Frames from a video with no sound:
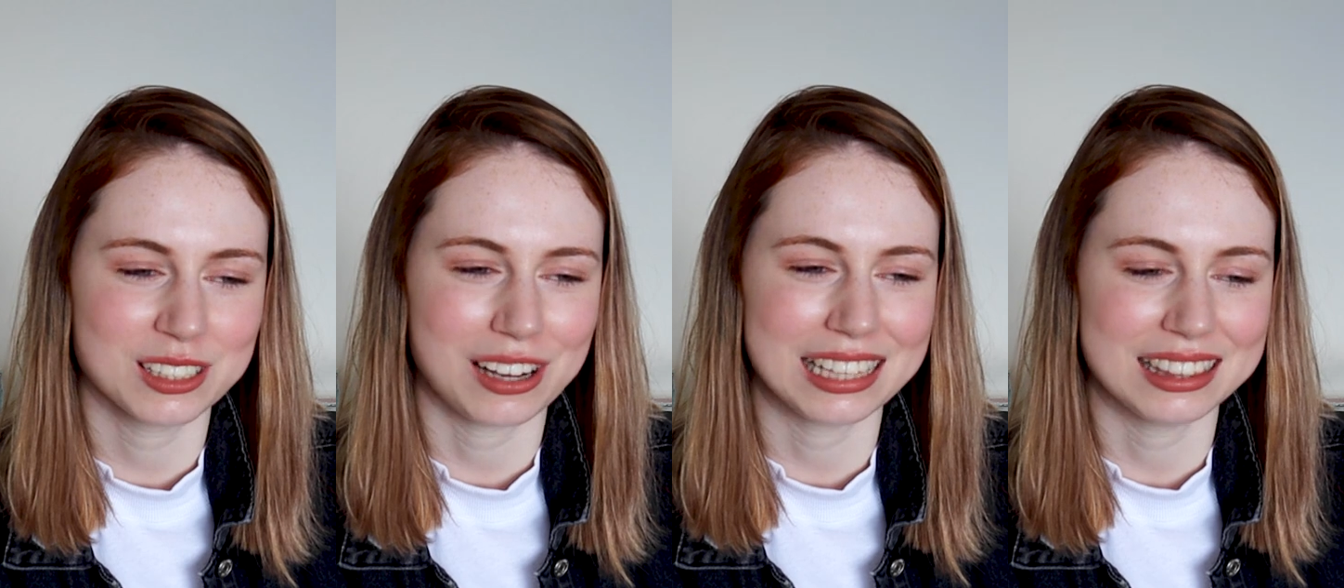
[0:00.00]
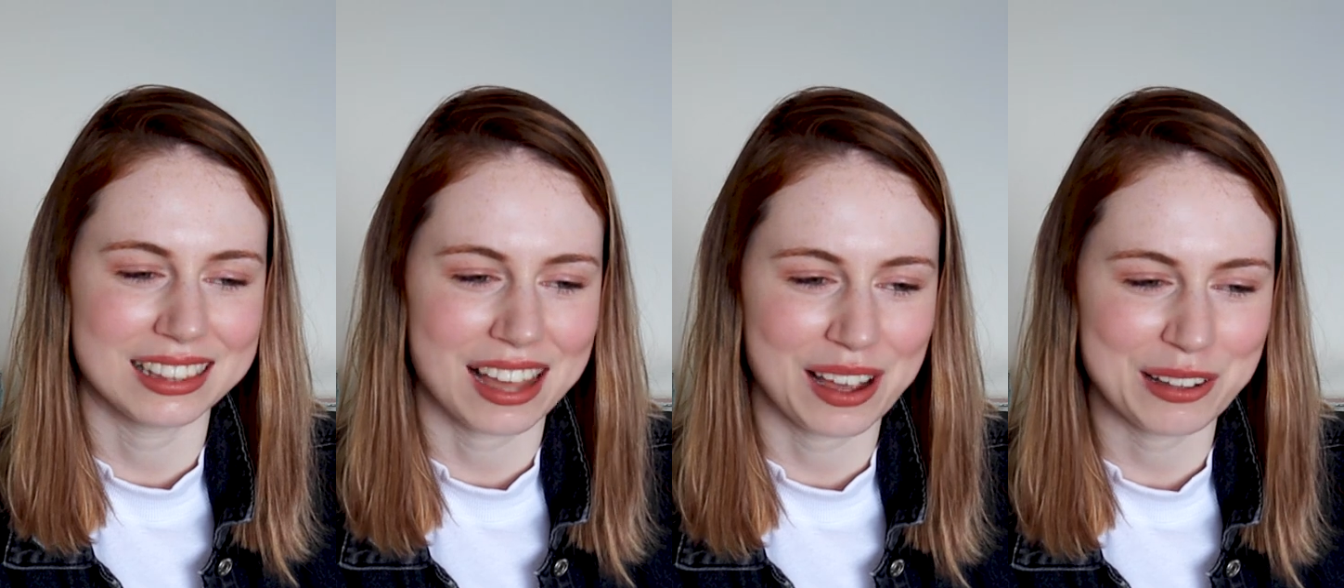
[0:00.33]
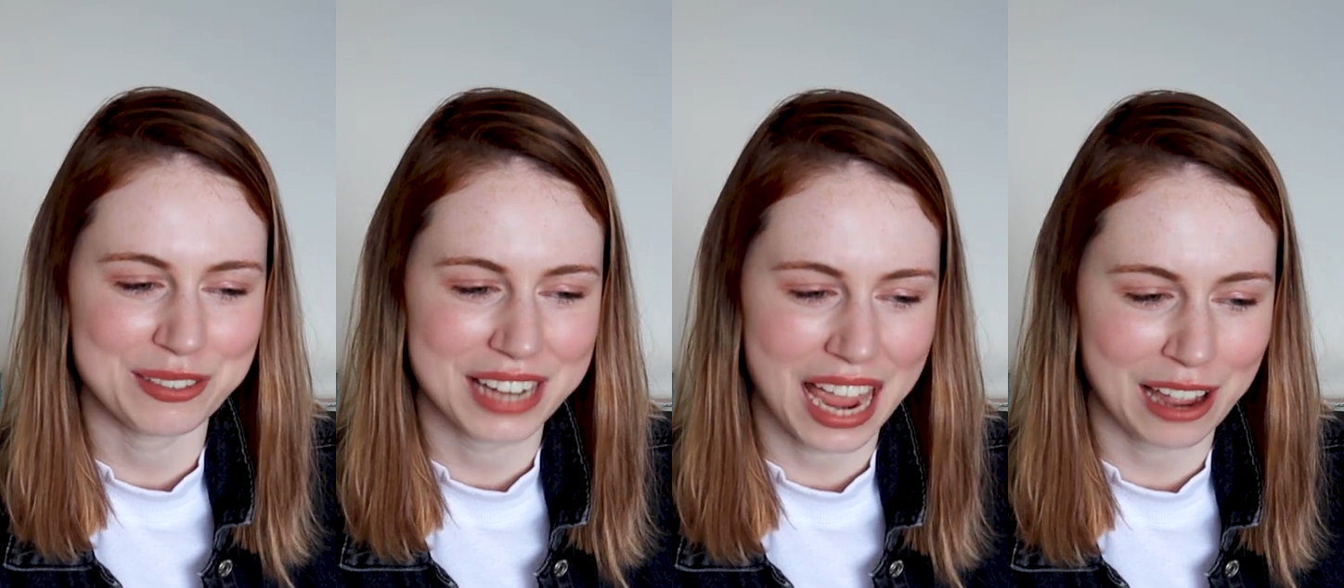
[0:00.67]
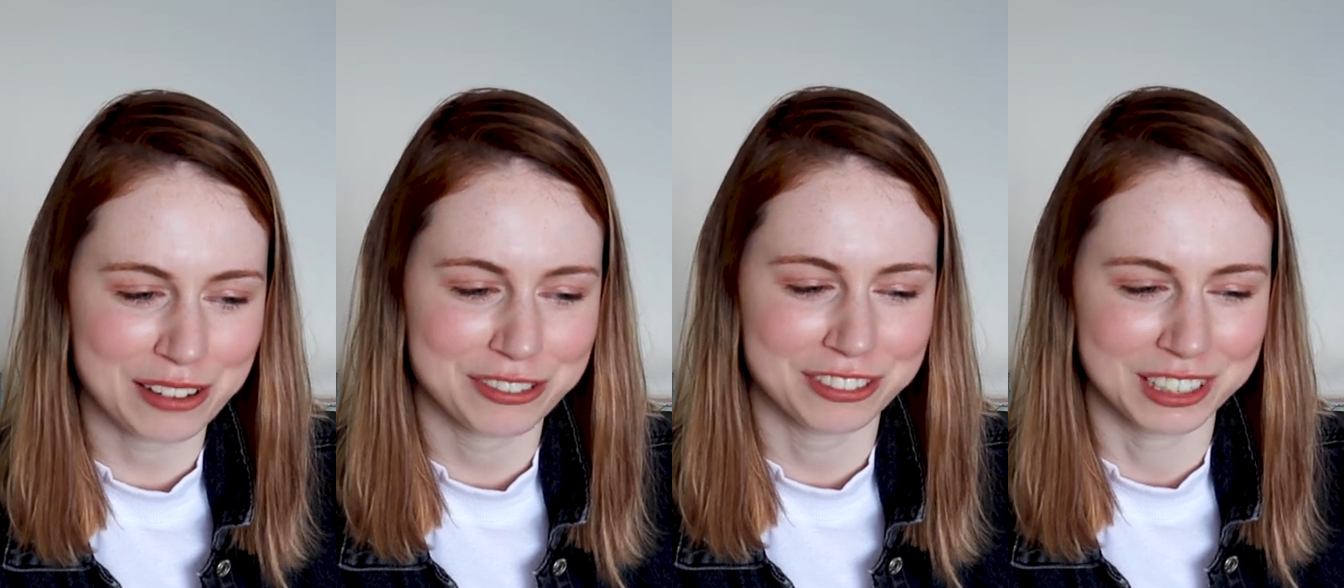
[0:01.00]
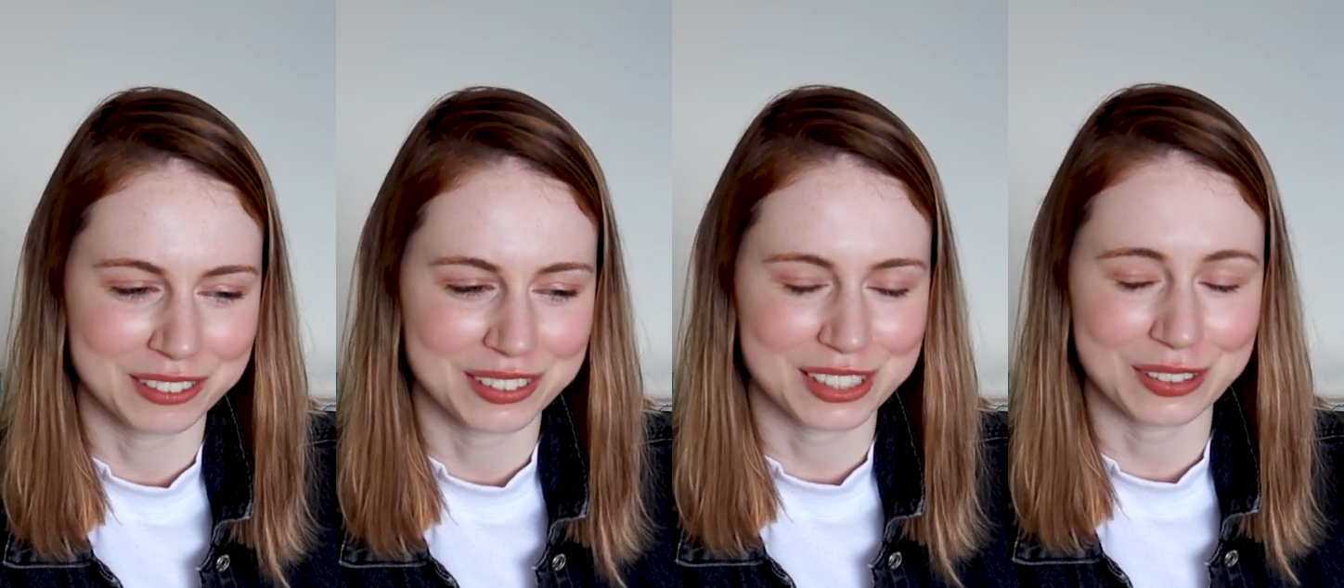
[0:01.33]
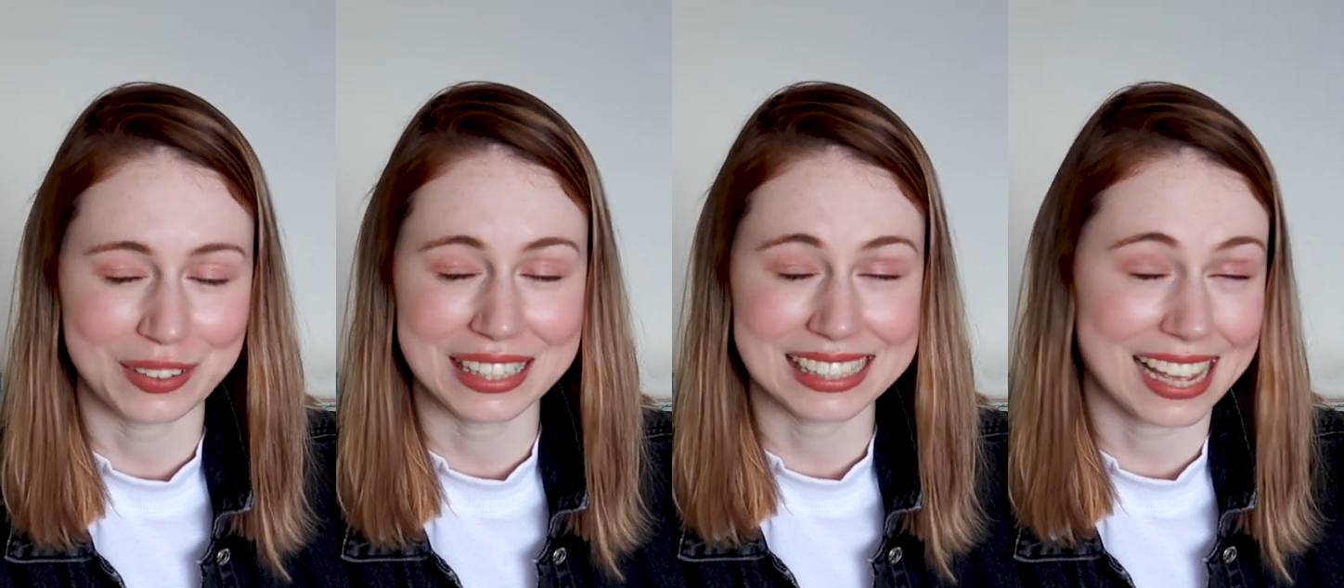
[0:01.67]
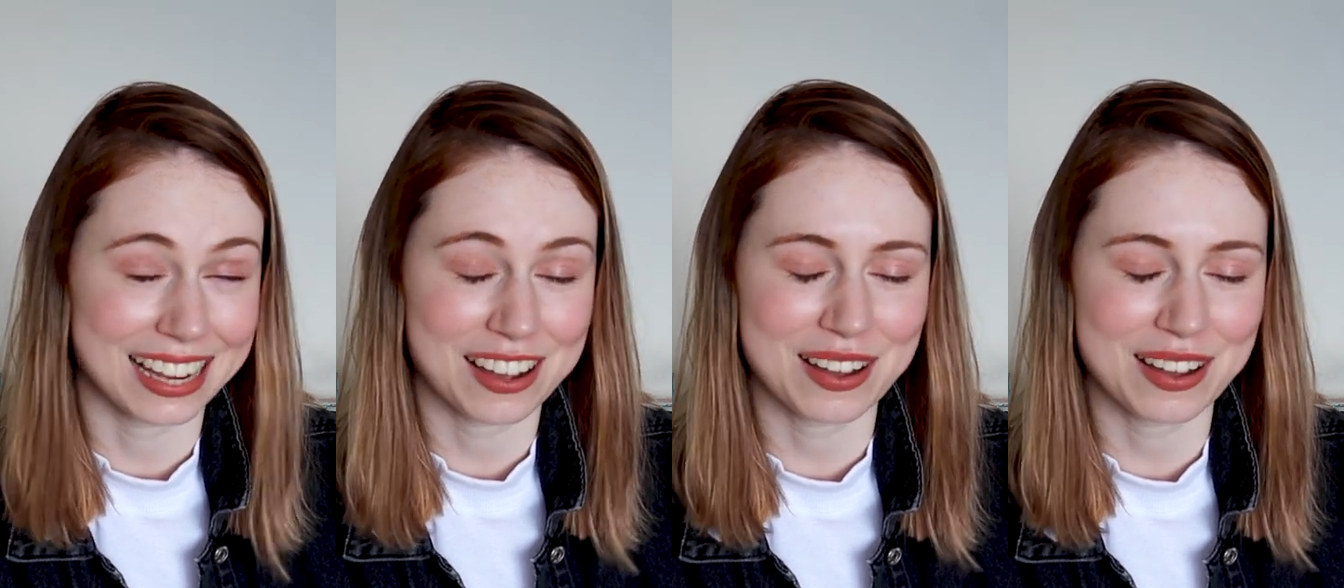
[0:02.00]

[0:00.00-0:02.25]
So I loved how Finn was always like,